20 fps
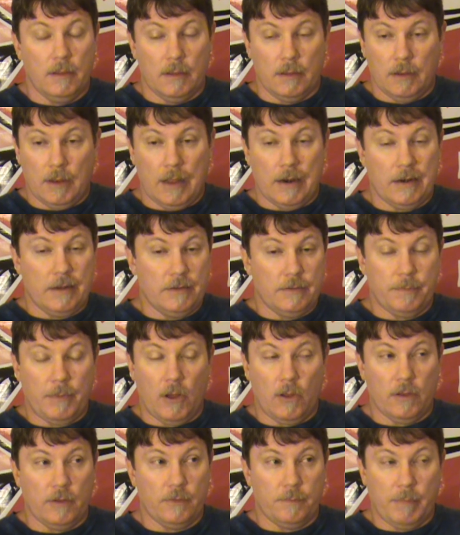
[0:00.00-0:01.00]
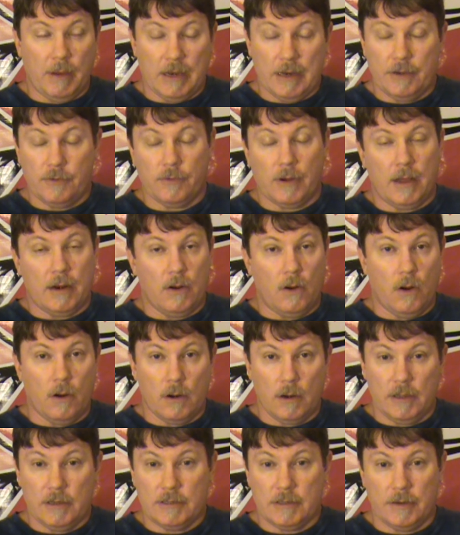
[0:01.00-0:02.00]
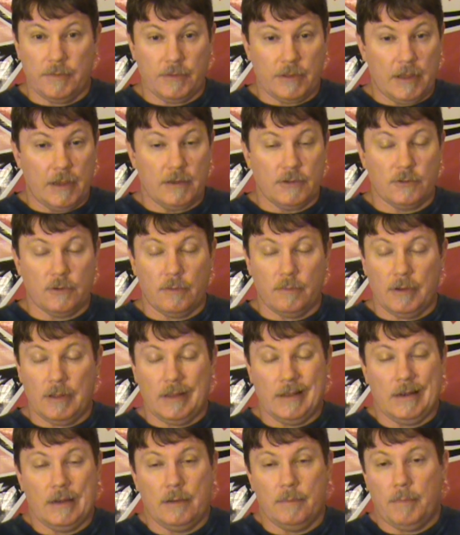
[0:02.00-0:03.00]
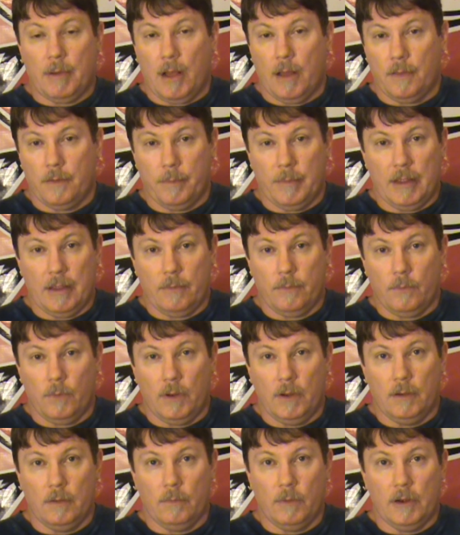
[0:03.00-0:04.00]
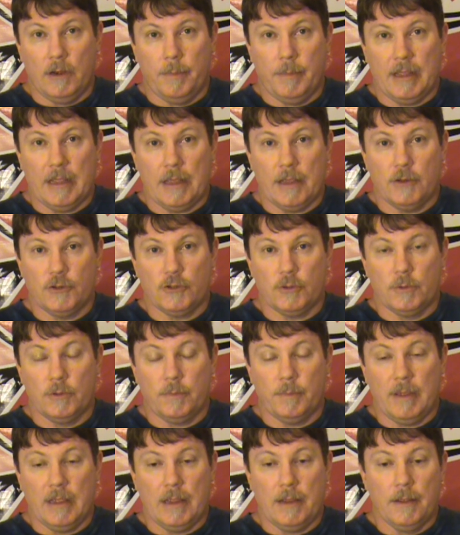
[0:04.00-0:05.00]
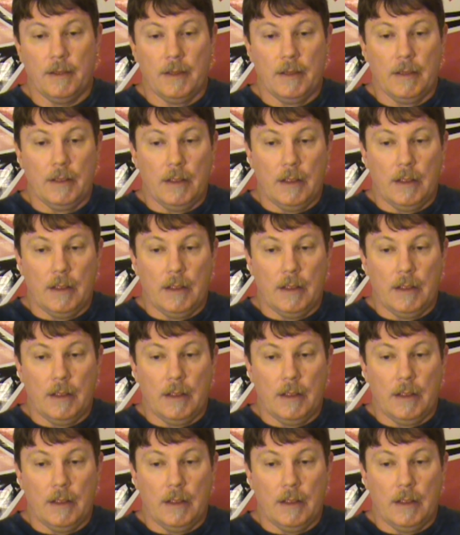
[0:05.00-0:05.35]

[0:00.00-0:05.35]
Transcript: and all his buddies ride Harleys and everything, so it really didn't bother me. wasn't a big issue with me.